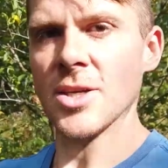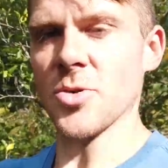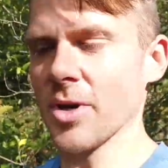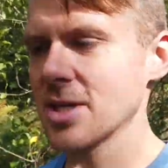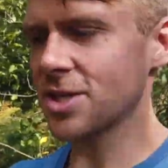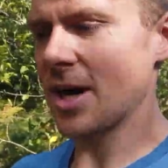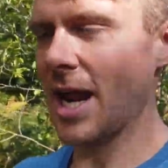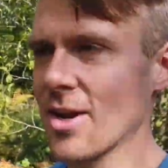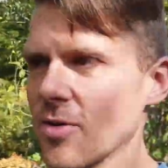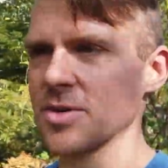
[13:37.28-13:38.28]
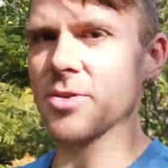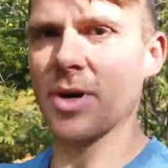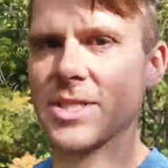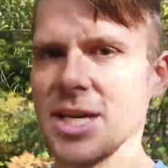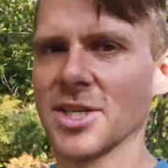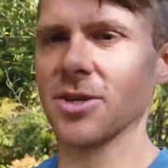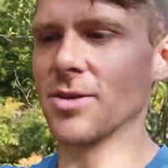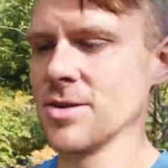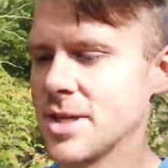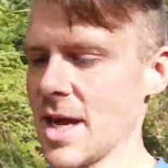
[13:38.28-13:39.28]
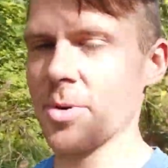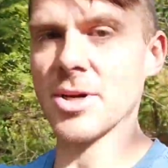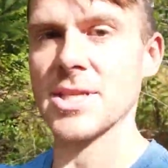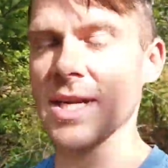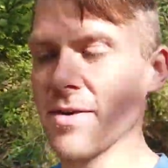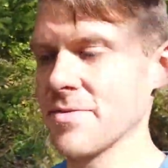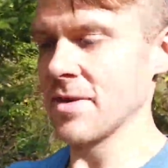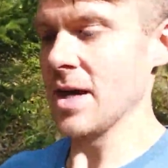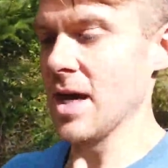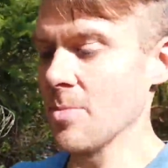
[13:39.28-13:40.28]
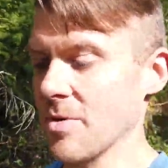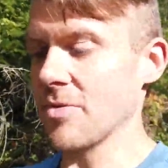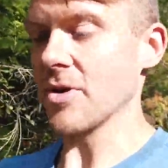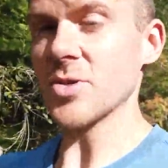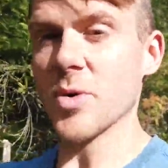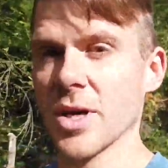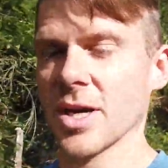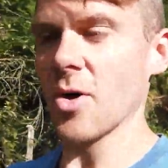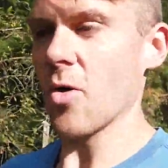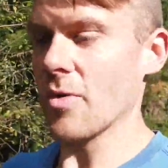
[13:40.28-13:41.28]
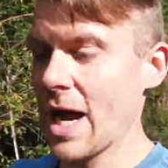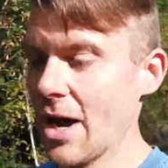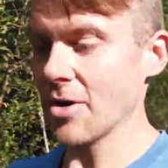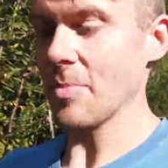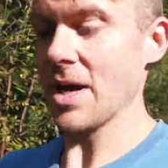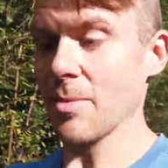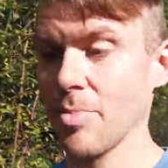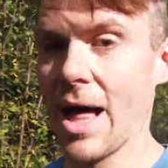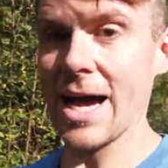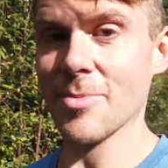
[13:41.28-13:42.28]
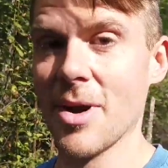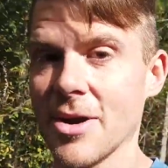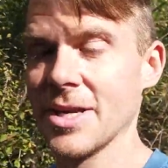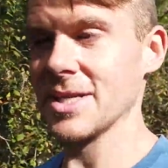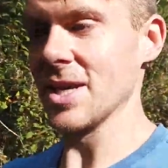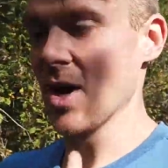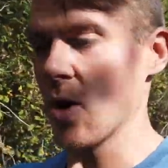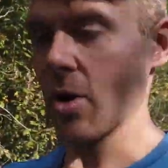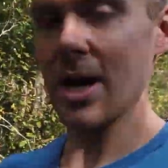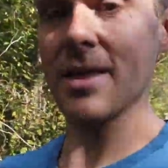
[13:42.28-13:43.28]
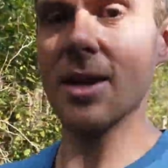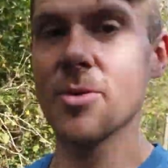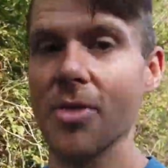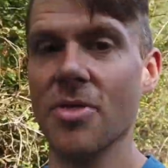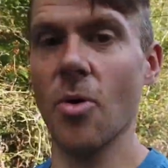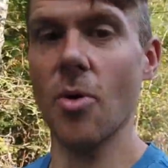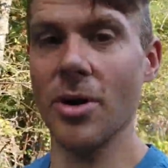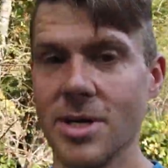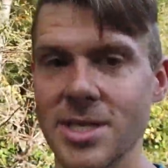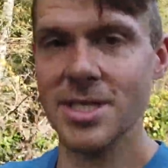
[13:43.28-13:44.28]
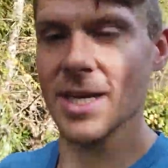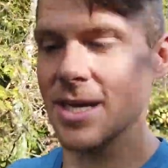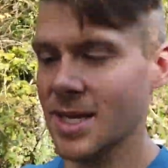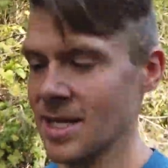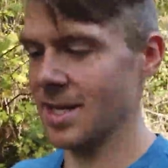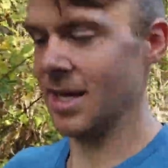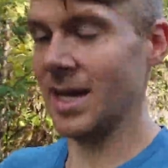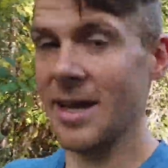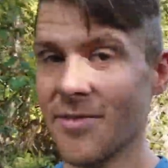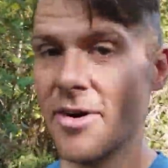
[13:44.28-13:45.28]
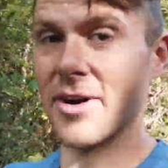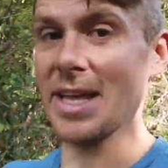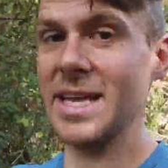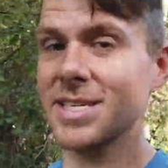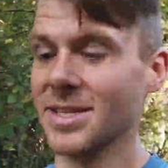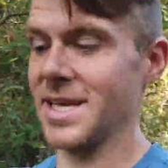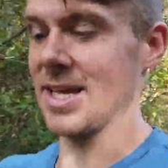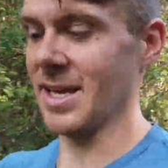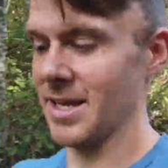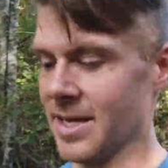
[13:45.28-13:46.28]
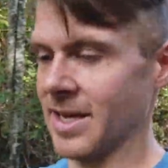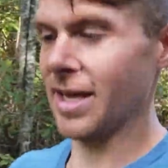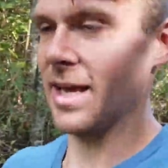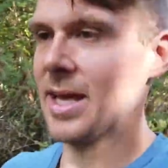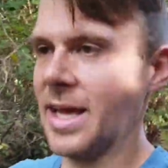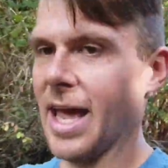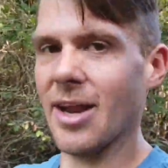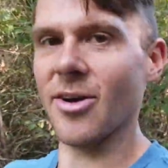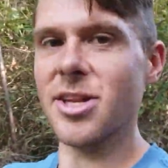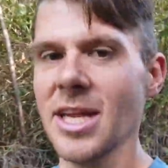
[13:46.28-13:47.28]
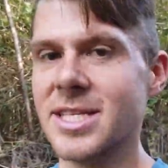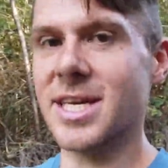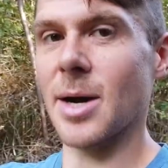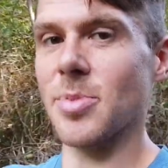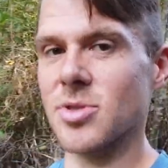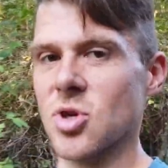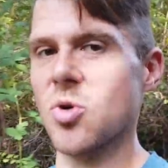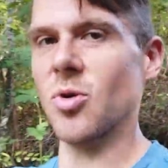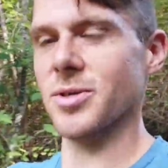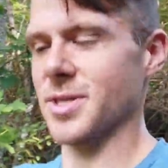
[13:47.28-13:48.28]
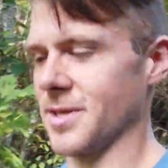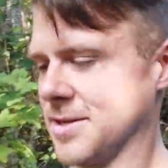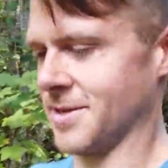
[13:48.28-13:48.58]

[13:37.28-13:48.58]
So we're gonna start heading over to the residential neighborhood stuff, but first we're gonna go over how to pick blackberries or anything with thorns very easily. And all you need is a couple tools.